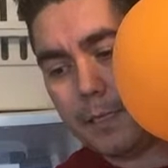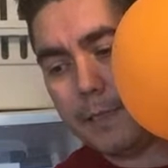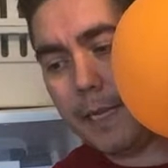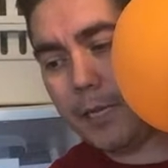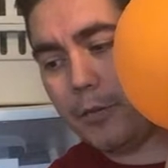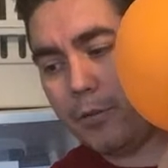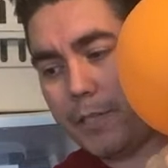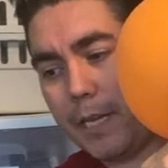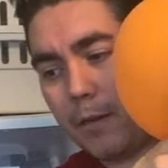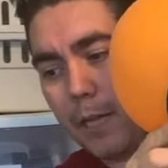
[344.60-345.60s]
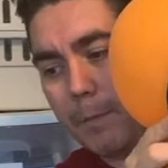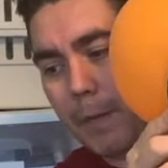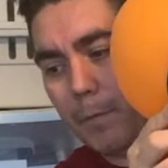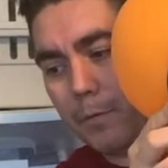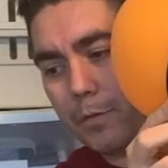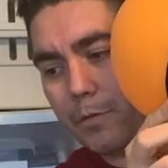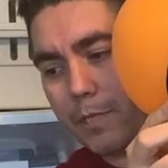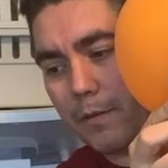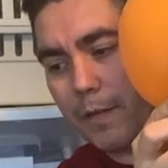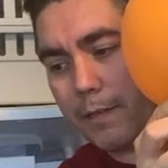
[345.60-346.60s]
not a huge secret. Like people do
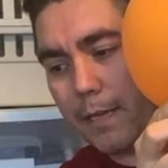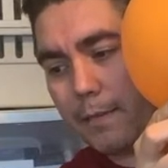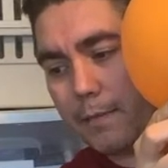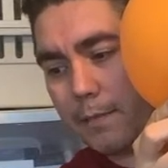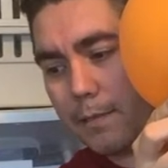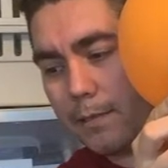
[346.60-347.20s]
stuff like this.